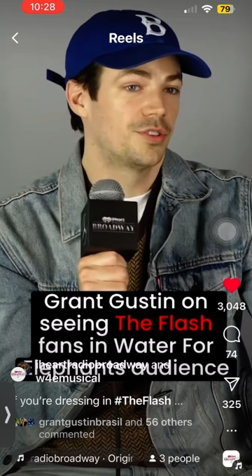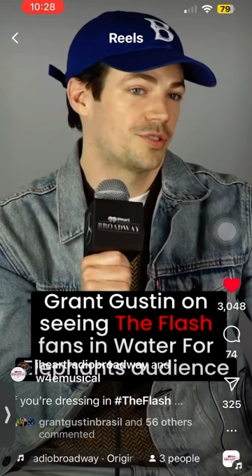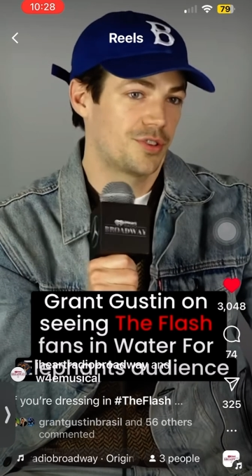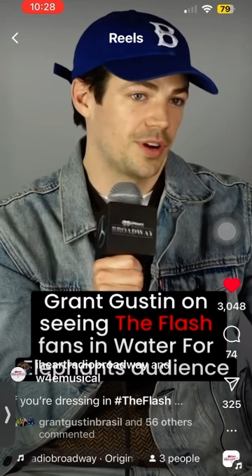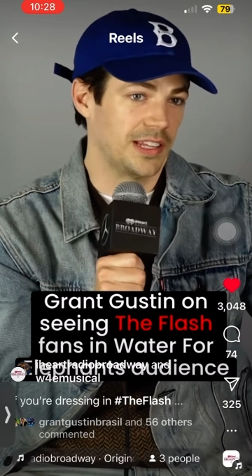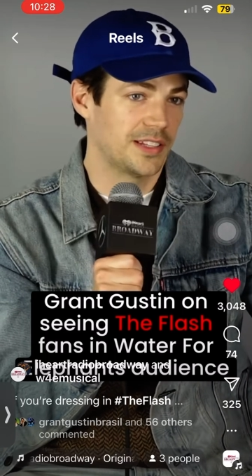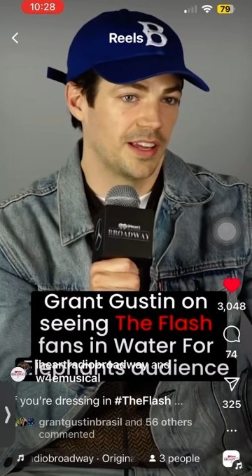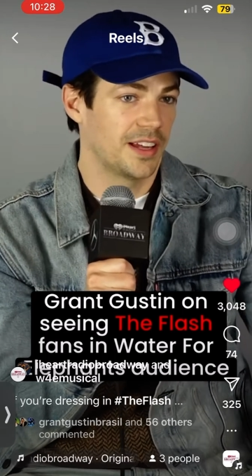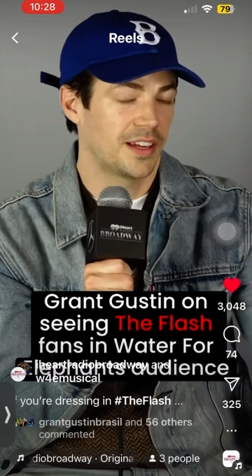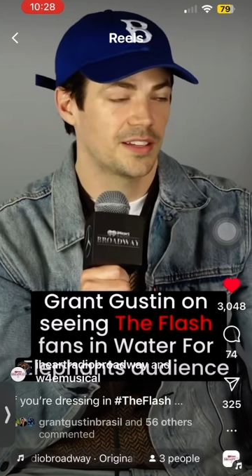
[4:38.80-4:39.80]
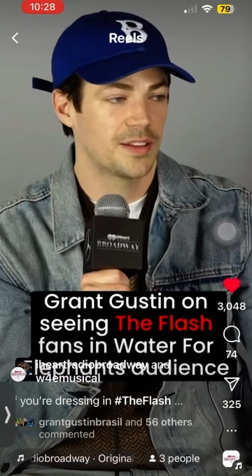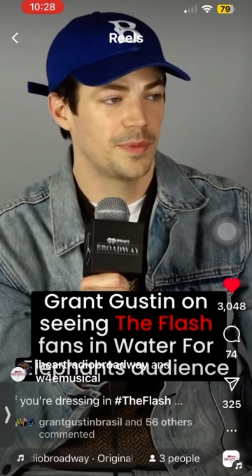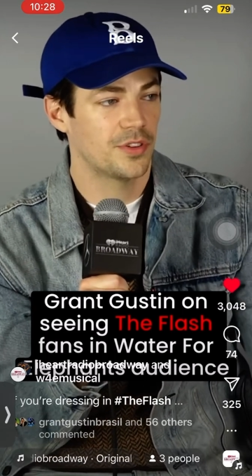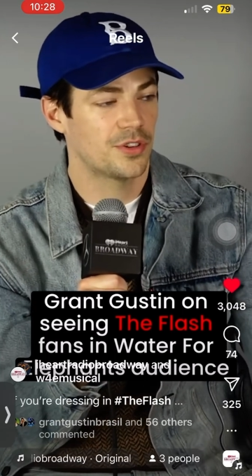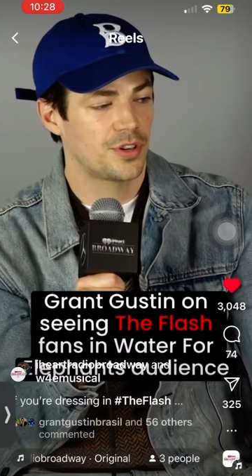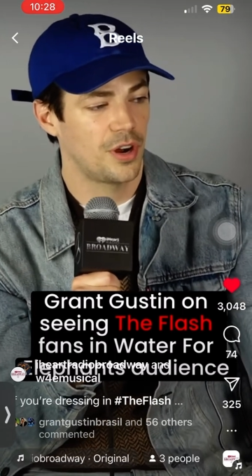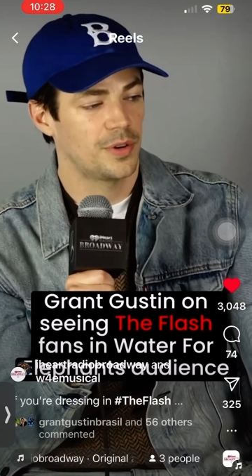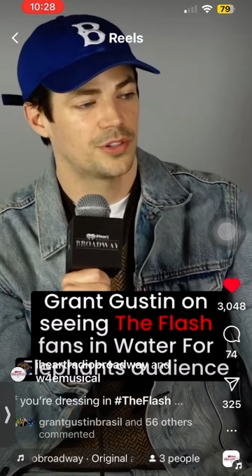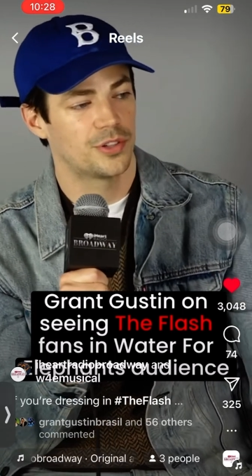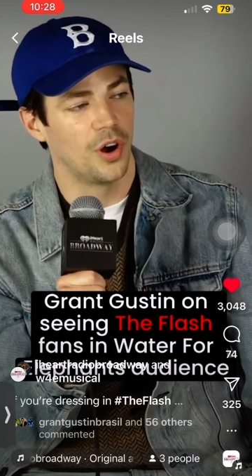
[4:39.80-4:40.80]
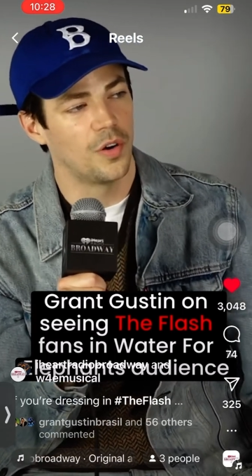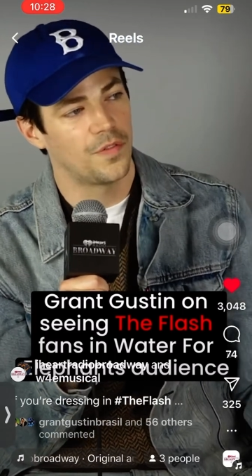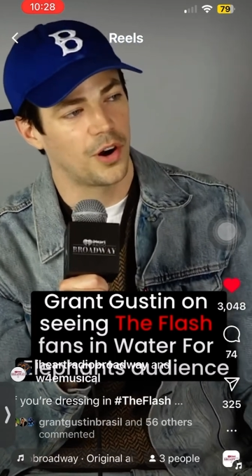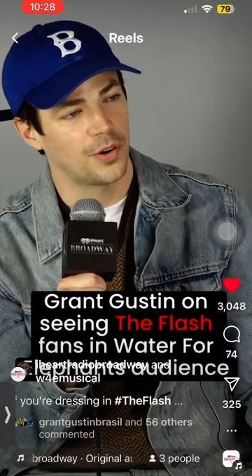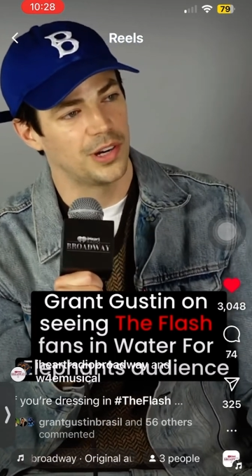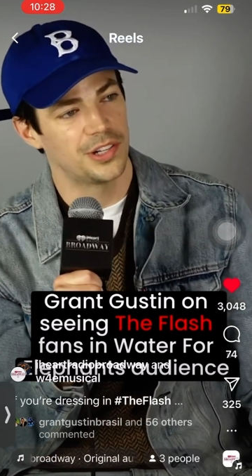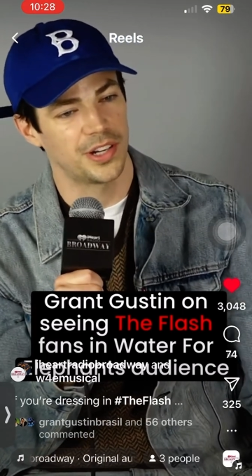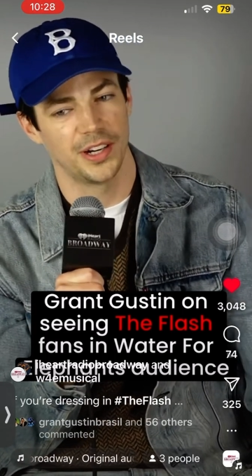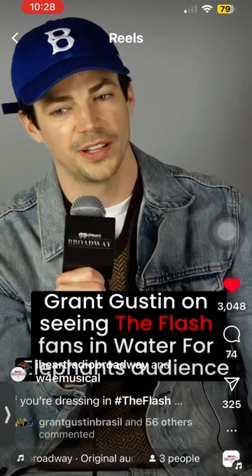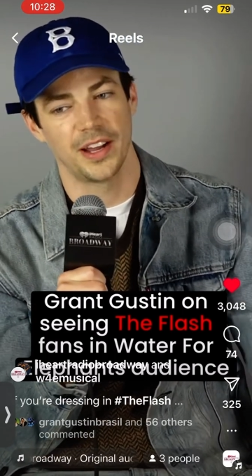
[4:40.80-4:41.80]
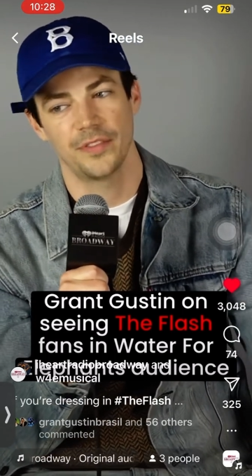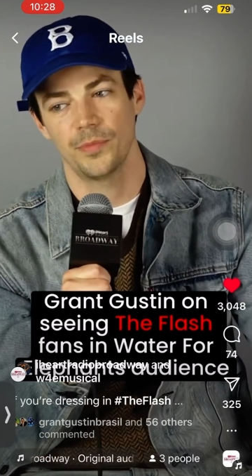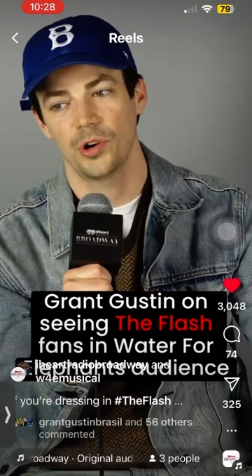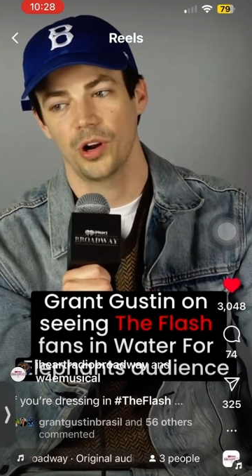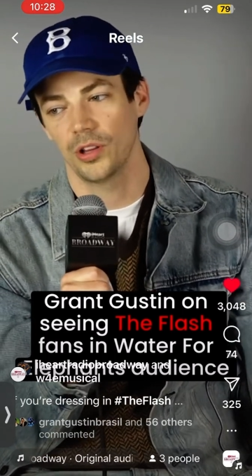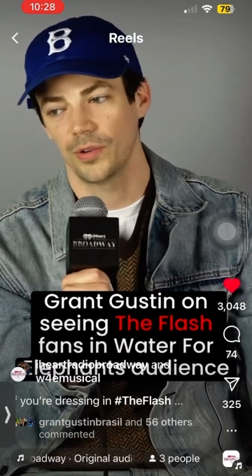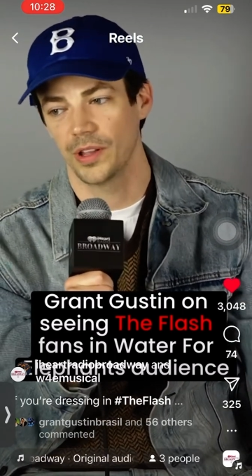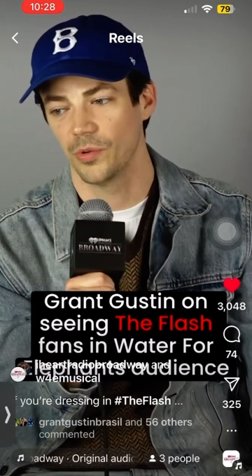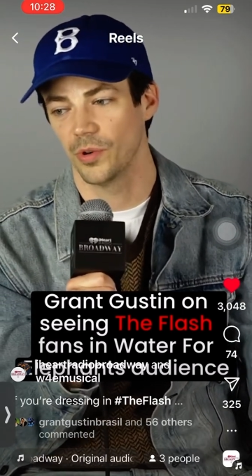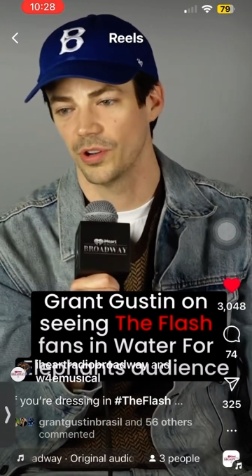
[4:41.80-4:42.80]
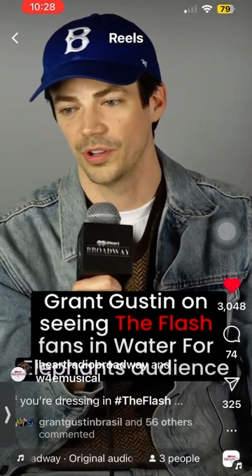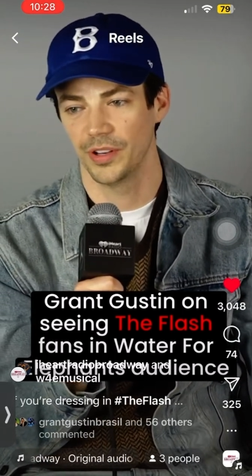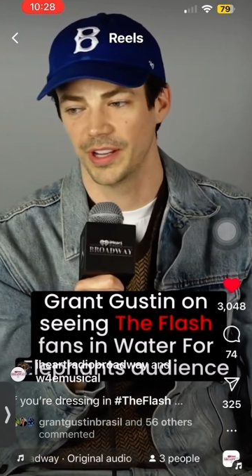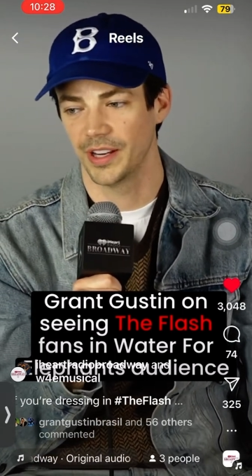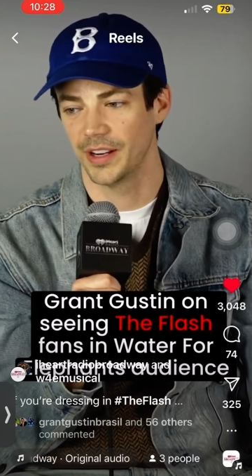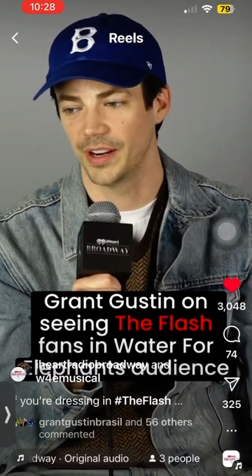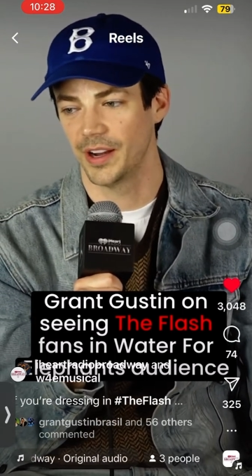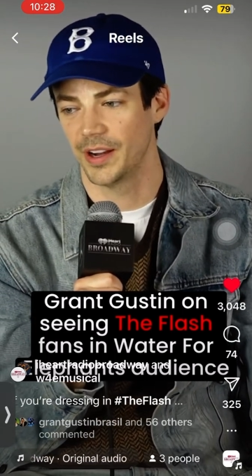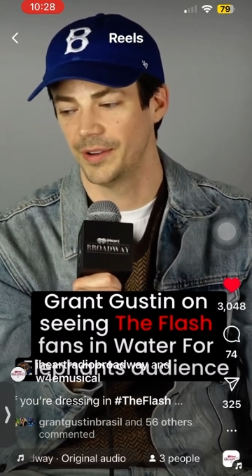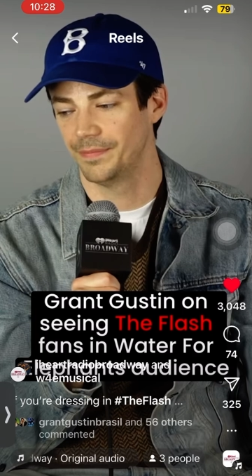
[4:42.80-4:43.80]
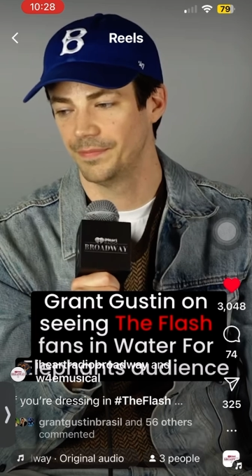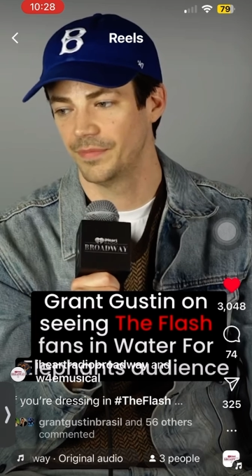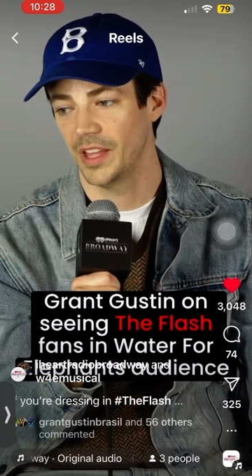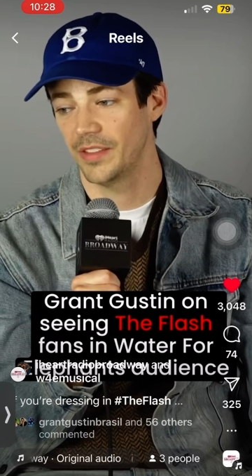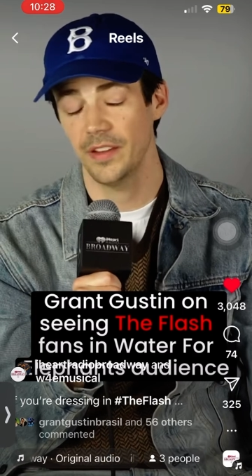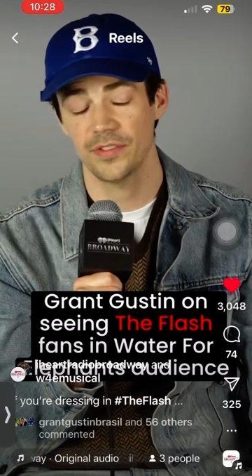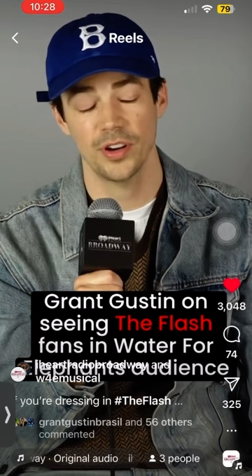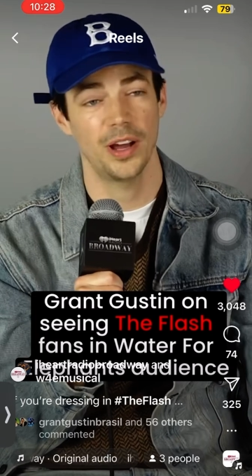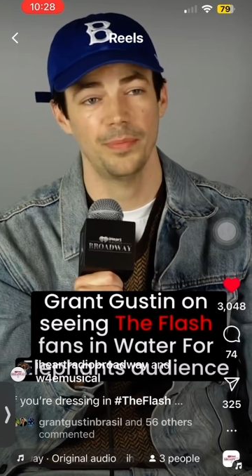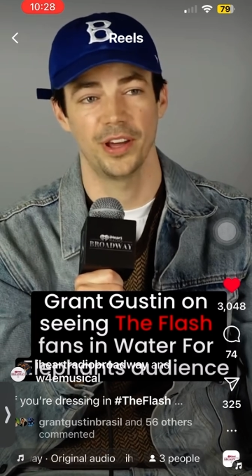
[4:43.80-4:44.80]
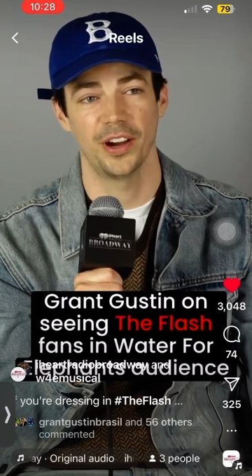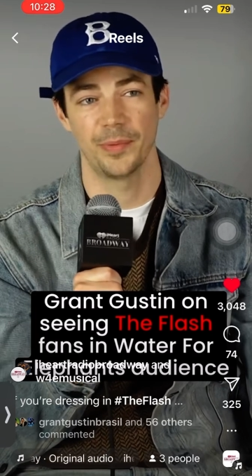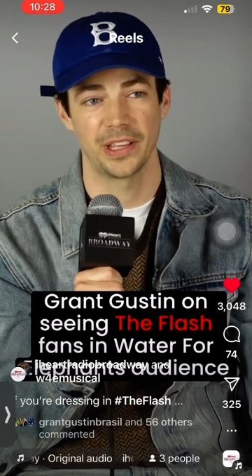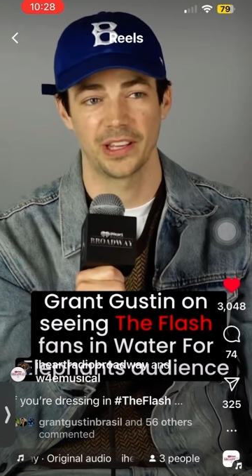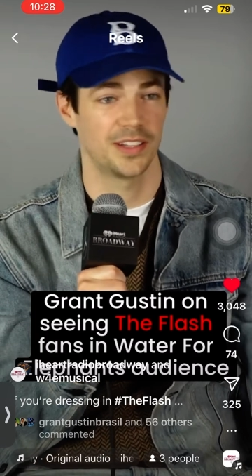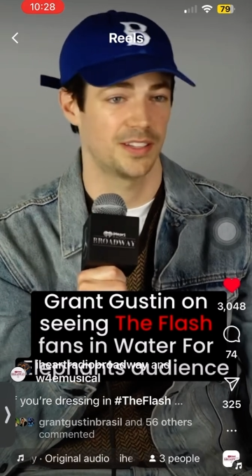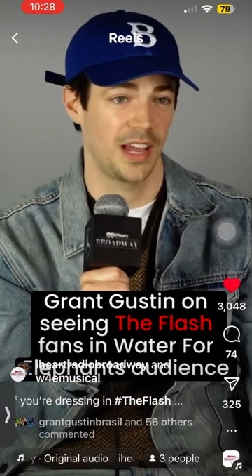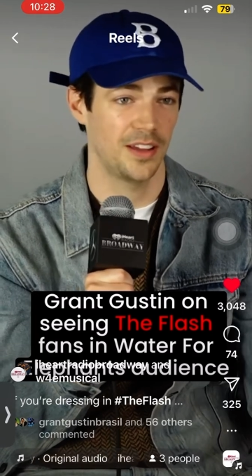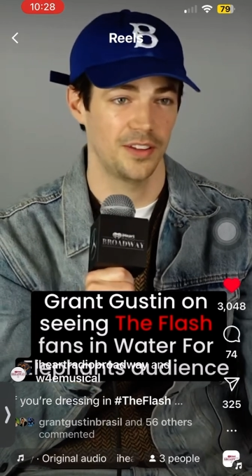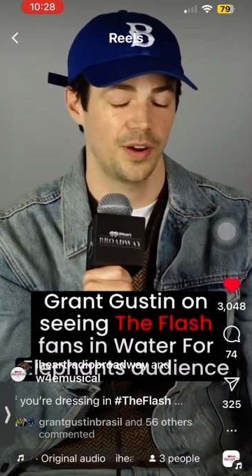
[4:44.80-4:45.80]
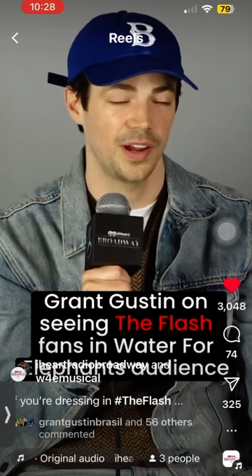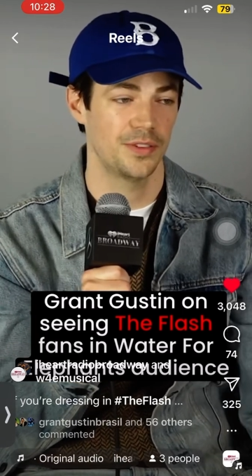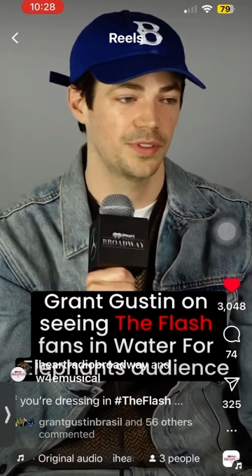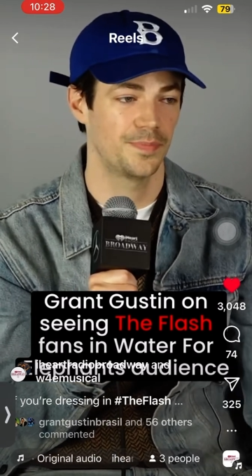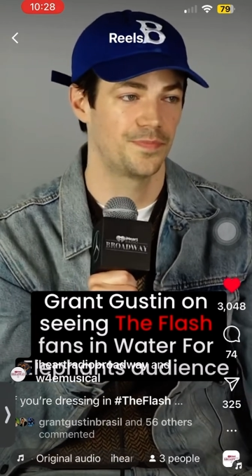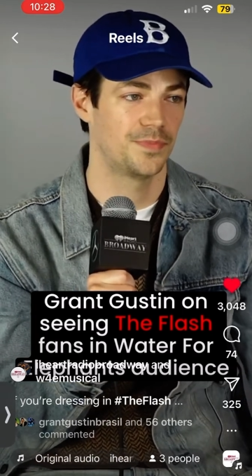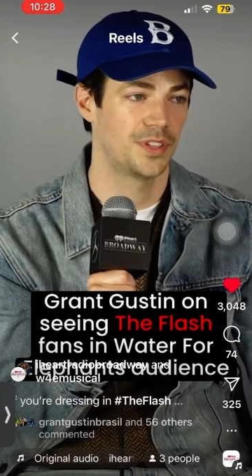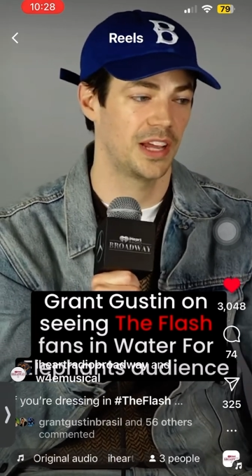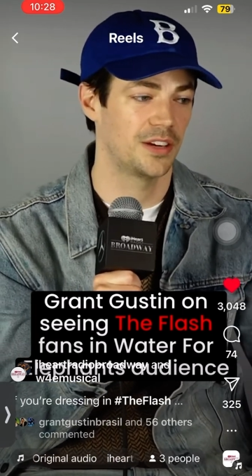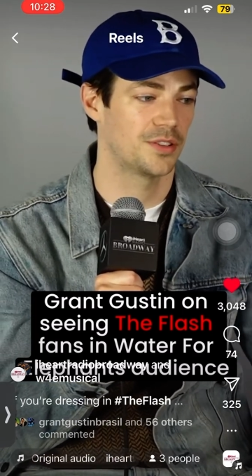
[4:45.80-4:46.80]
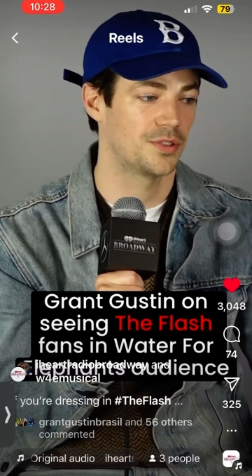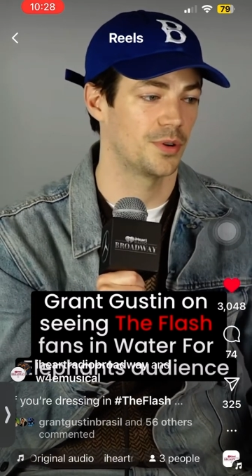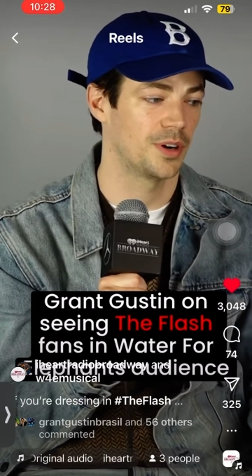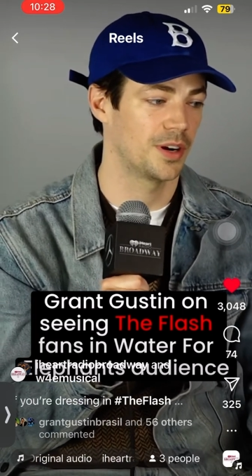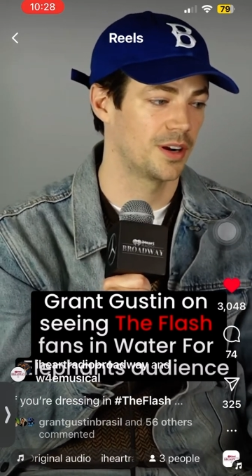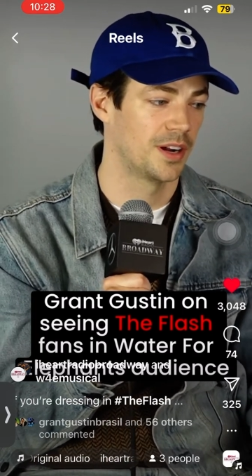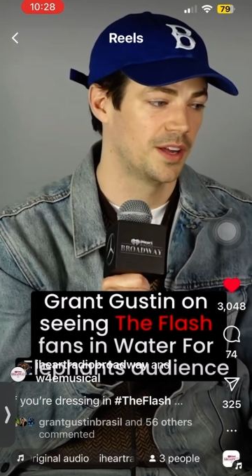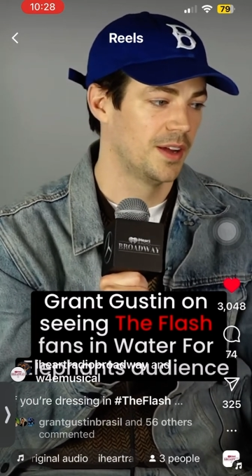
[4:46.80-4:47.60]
translate because I mean the show is so far reaching and a lot of them are all around the world and um, they, have showed up though I mean because I you know I do the stage door